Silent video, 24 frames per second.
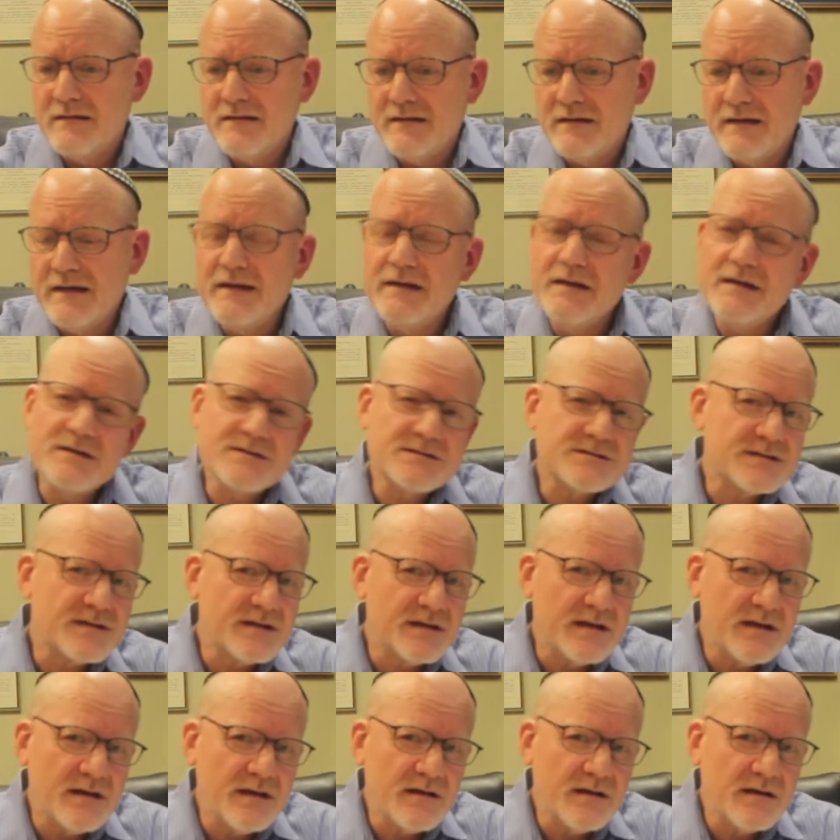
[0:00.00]
it is
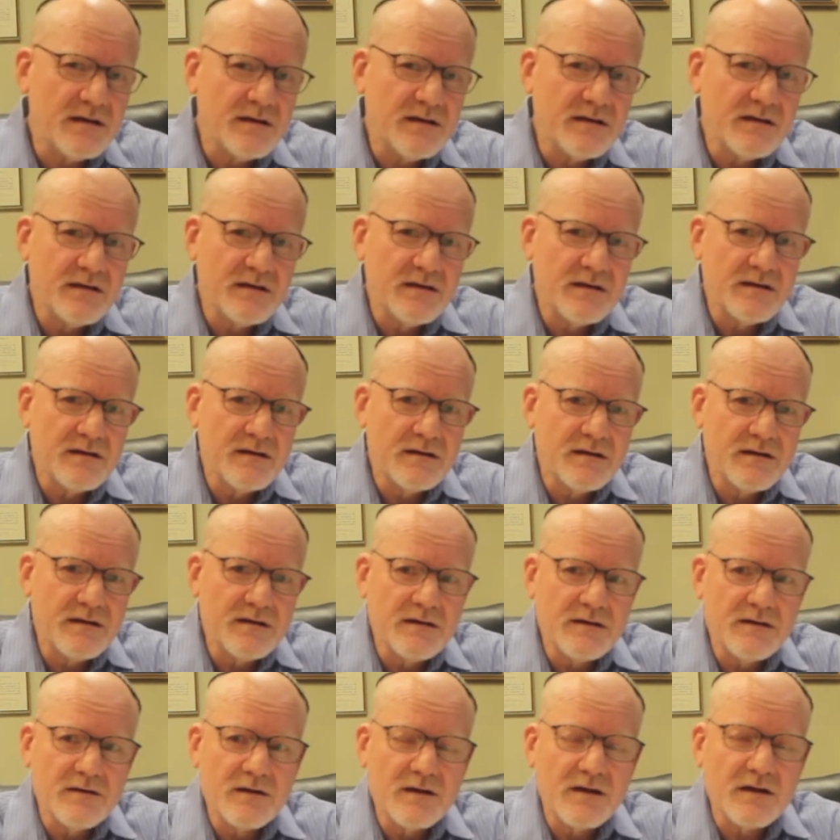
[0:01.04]
the
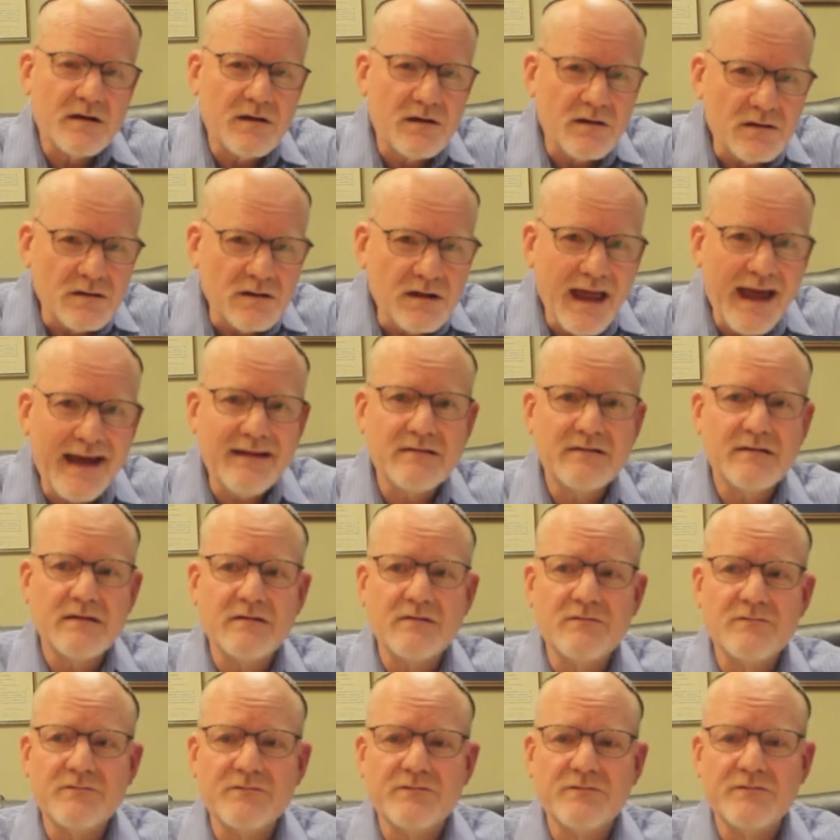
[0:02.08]

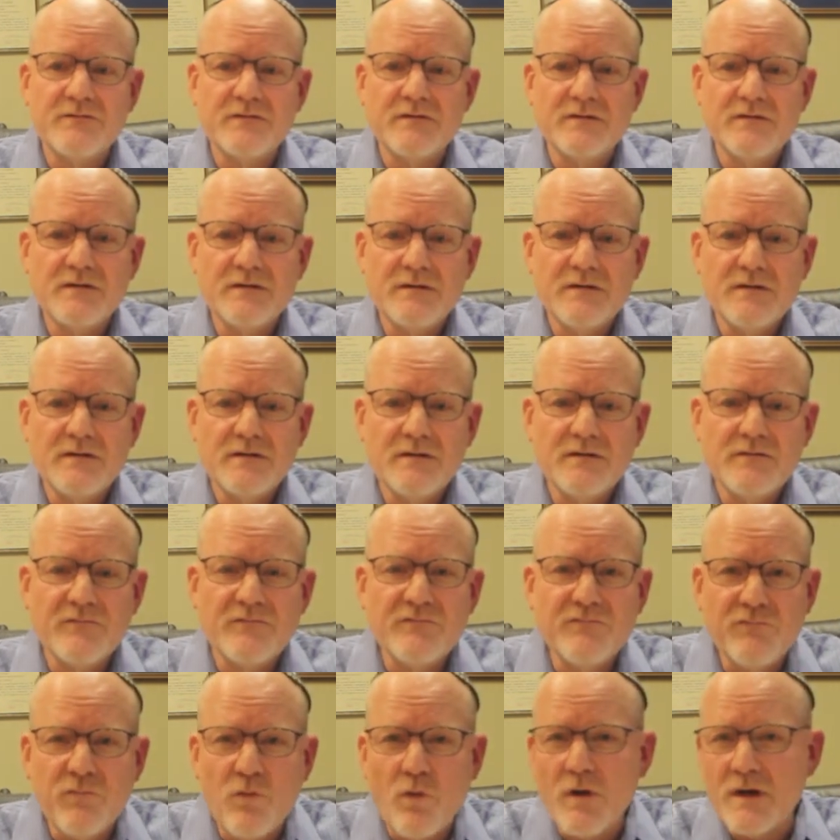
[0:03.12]
collective
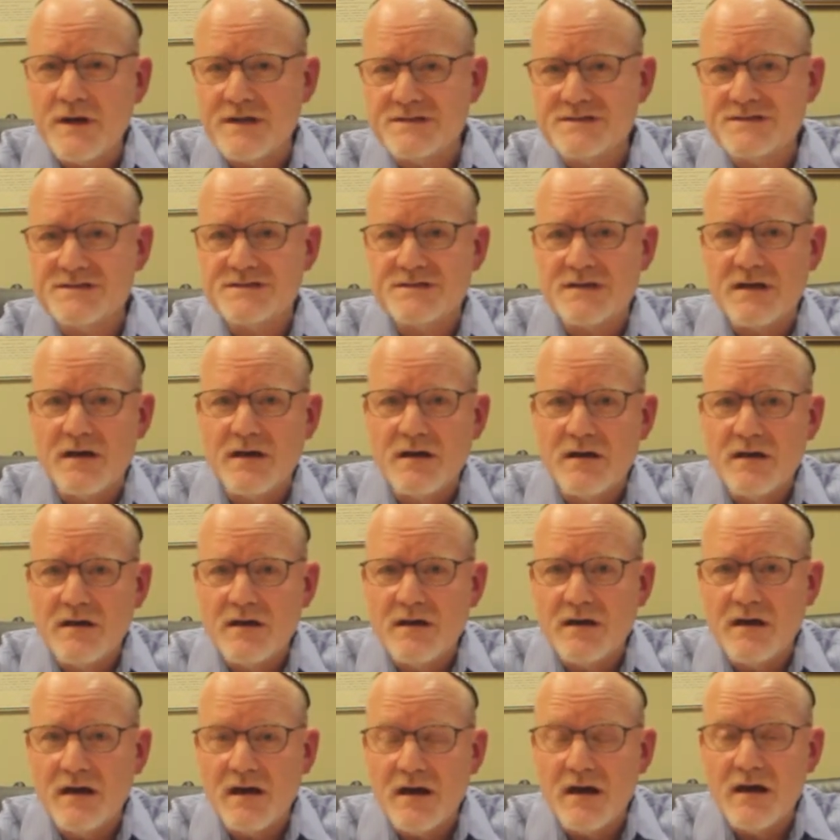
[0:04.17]
voice
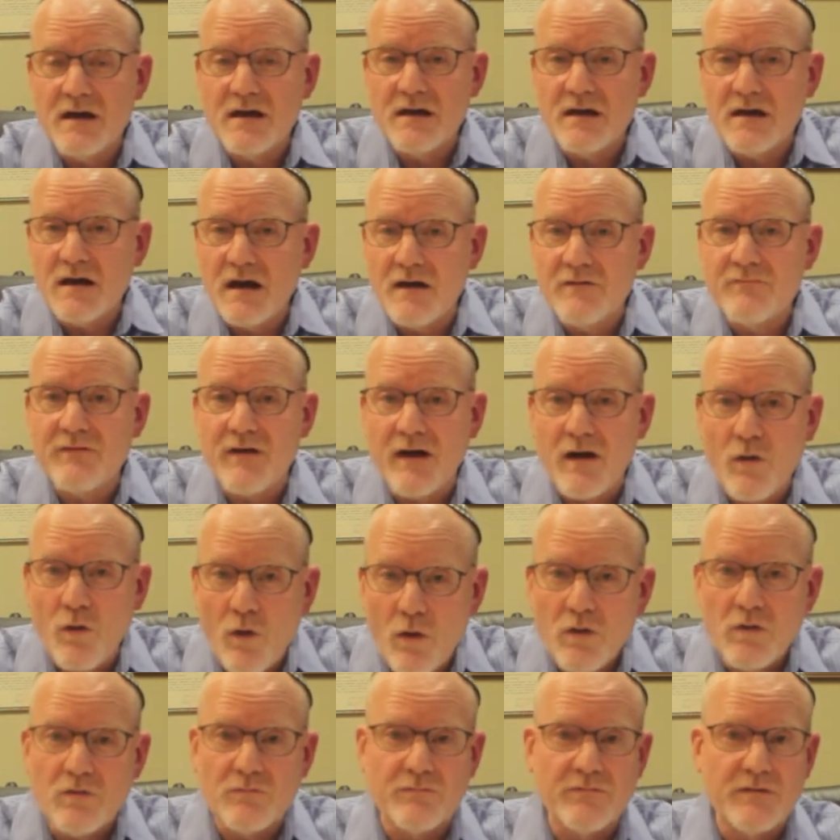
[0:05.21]
of
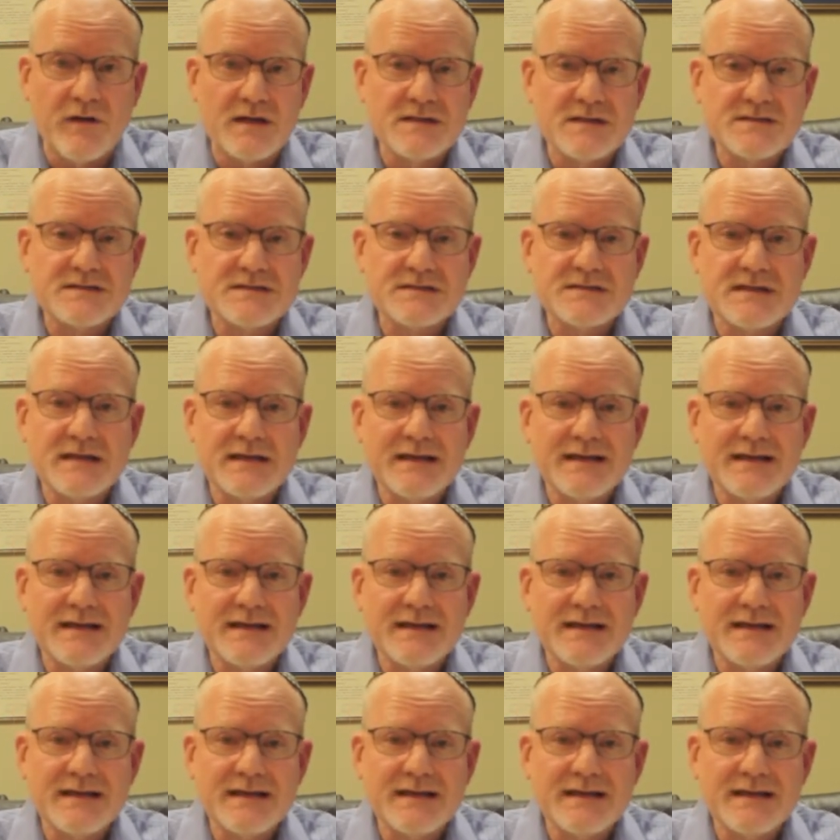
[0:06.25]
all of us.